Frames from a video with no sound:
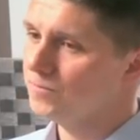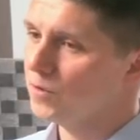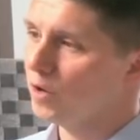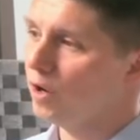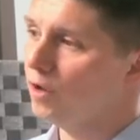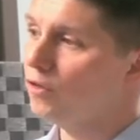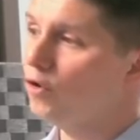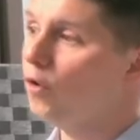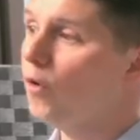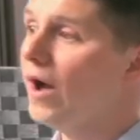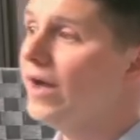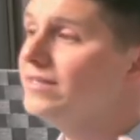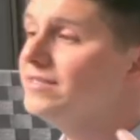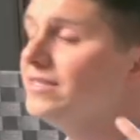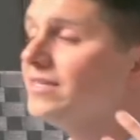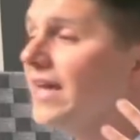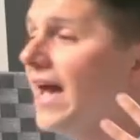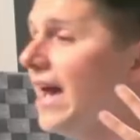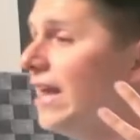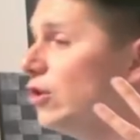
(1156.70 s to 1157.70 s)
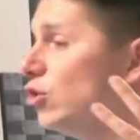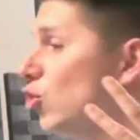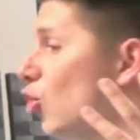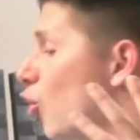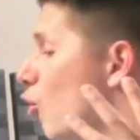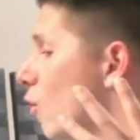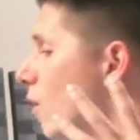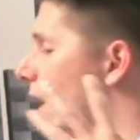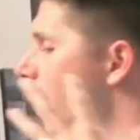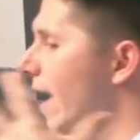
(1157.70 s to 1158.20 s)
although I did, had
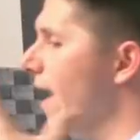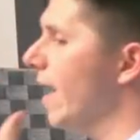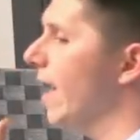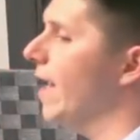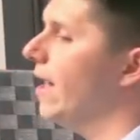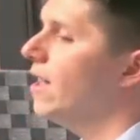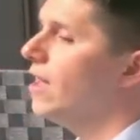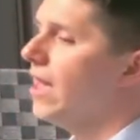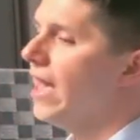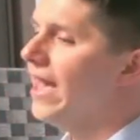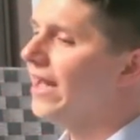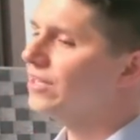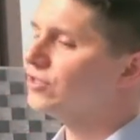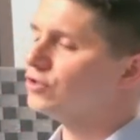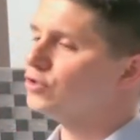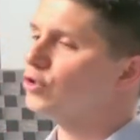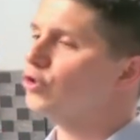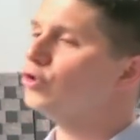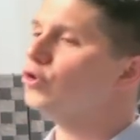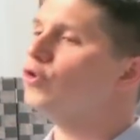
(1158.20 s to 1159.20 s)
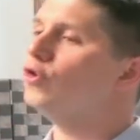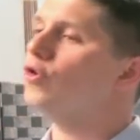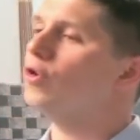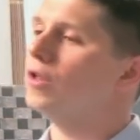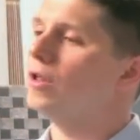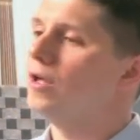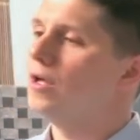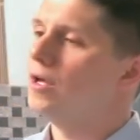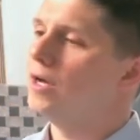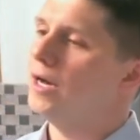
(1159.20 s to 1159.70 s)
no
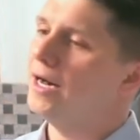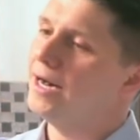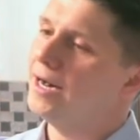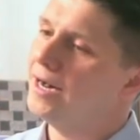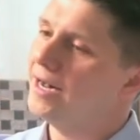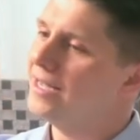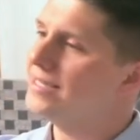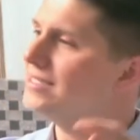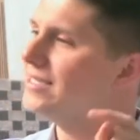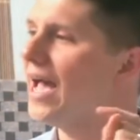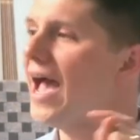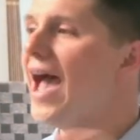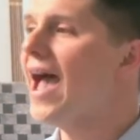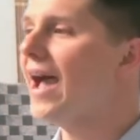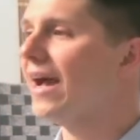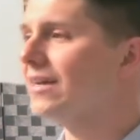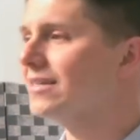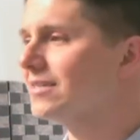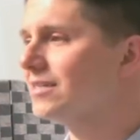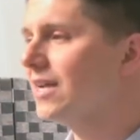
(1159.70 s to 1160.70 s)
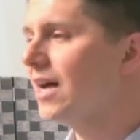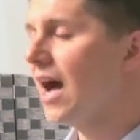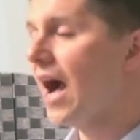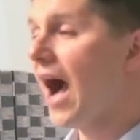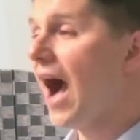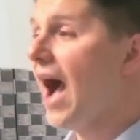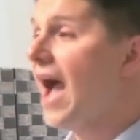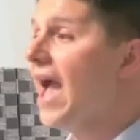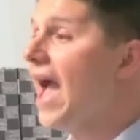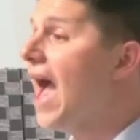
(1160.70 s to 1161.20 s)
external uh, attacks,
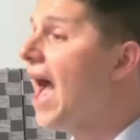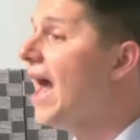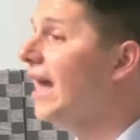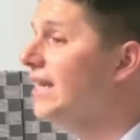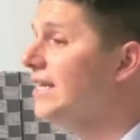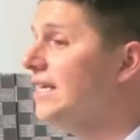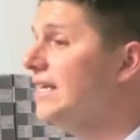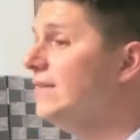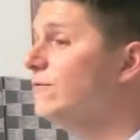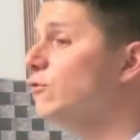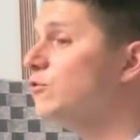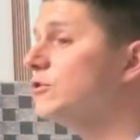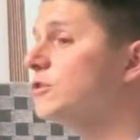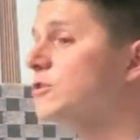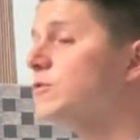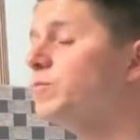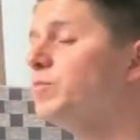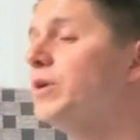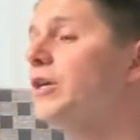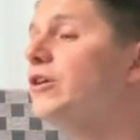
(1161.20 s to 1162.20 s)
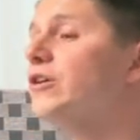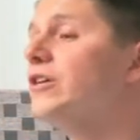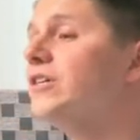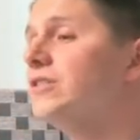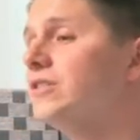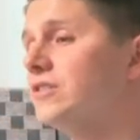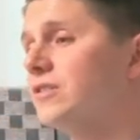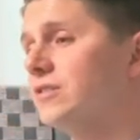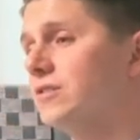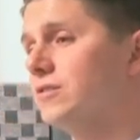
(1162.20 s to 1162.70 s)
I had evil
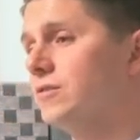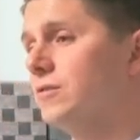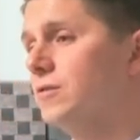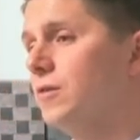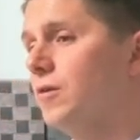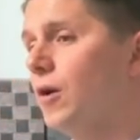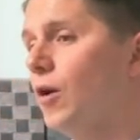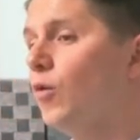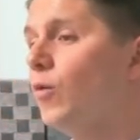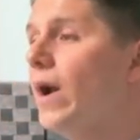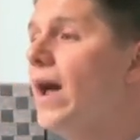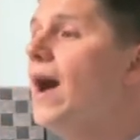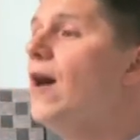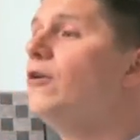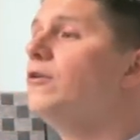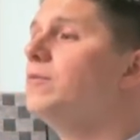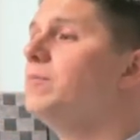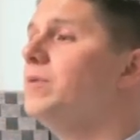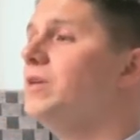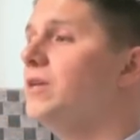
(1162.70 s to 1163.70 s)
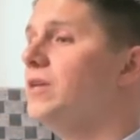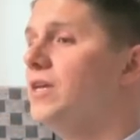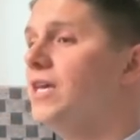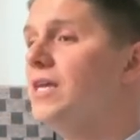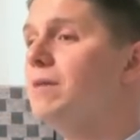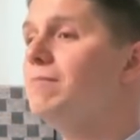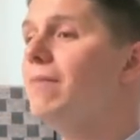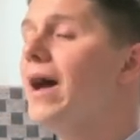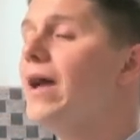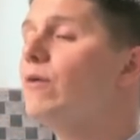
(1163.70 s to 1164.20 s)
spirits around me,
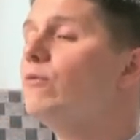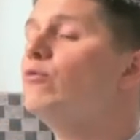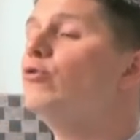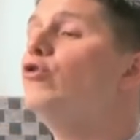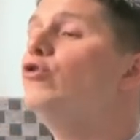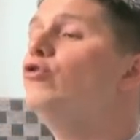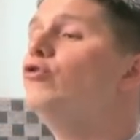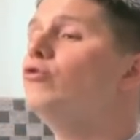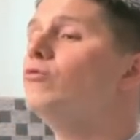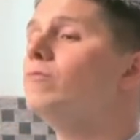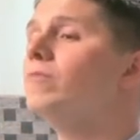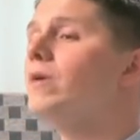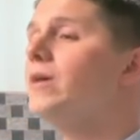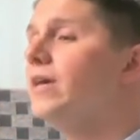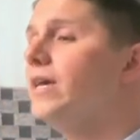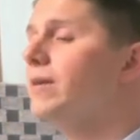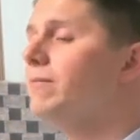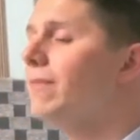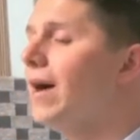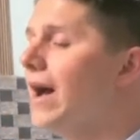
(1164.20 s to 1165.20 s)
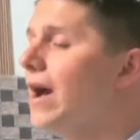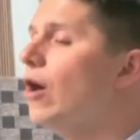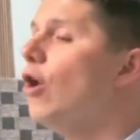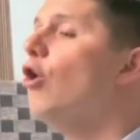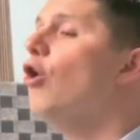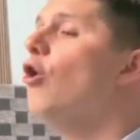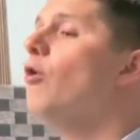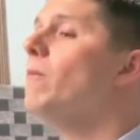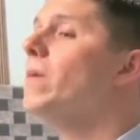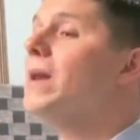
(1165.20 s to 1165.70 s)
in my room, in my
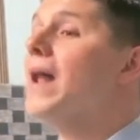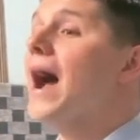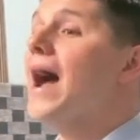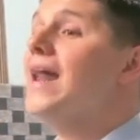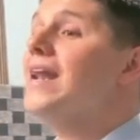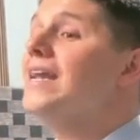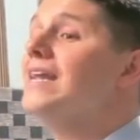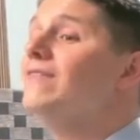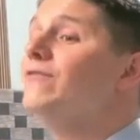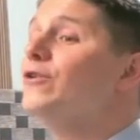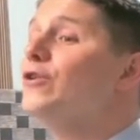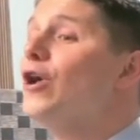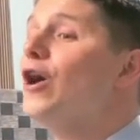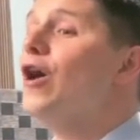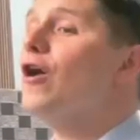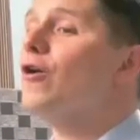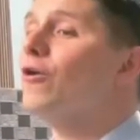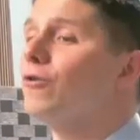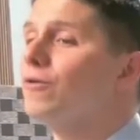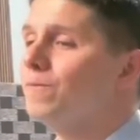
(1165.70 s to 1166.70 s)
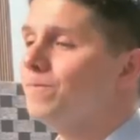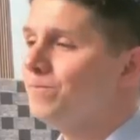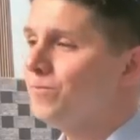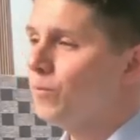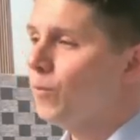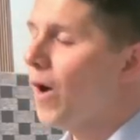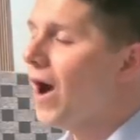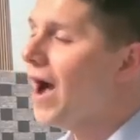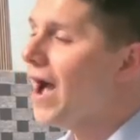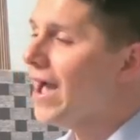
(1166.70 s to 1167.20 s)
home, and I didn't even know.
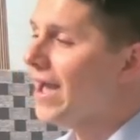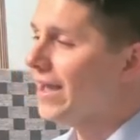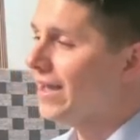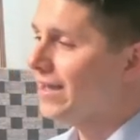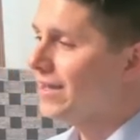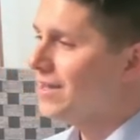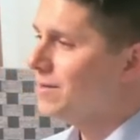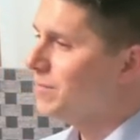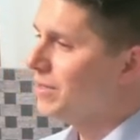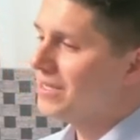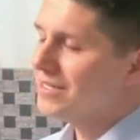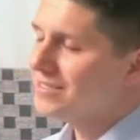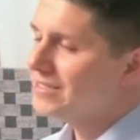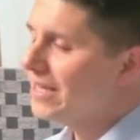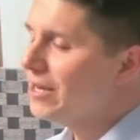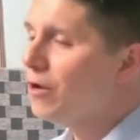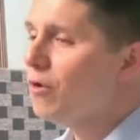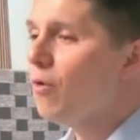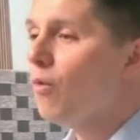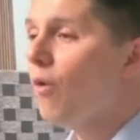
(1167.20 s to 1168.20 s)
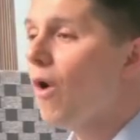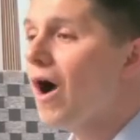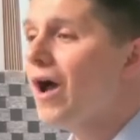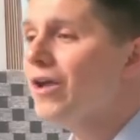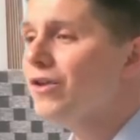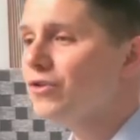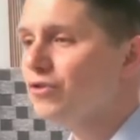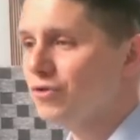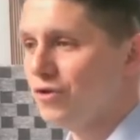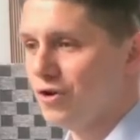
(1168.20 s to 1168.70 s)
Why? Because they don't
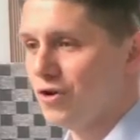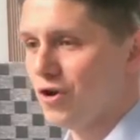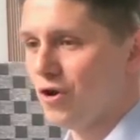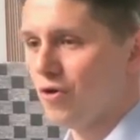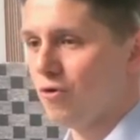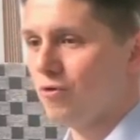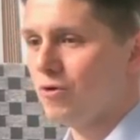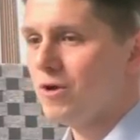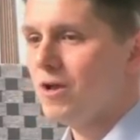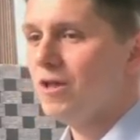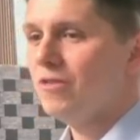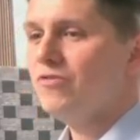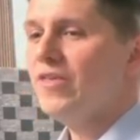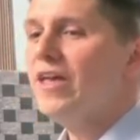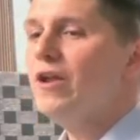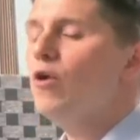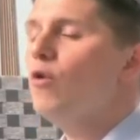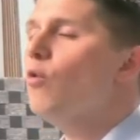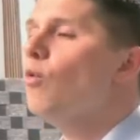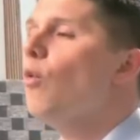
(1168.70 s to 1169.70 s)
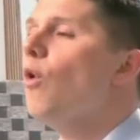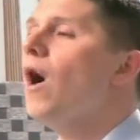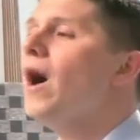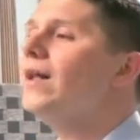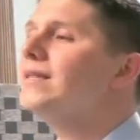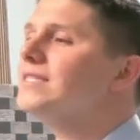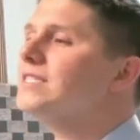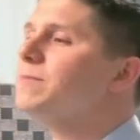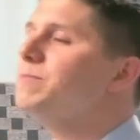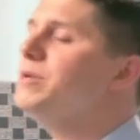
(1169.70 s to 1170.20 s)
want you to know. They don't
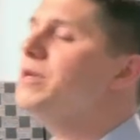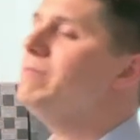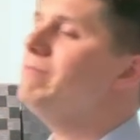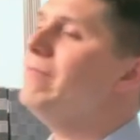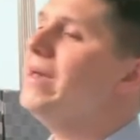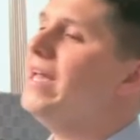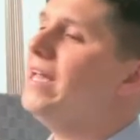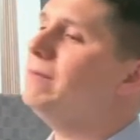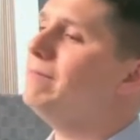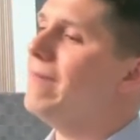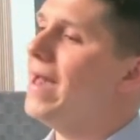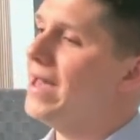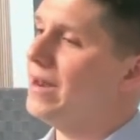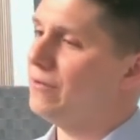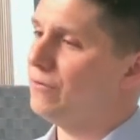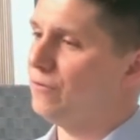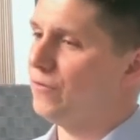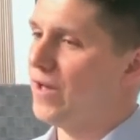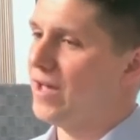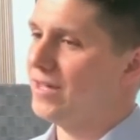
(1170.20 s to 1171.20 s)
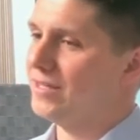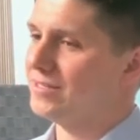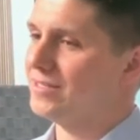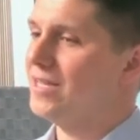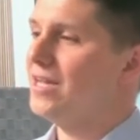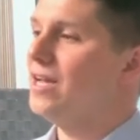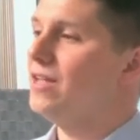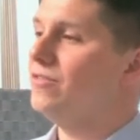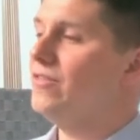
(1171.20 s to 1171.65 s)
want to be made manifest.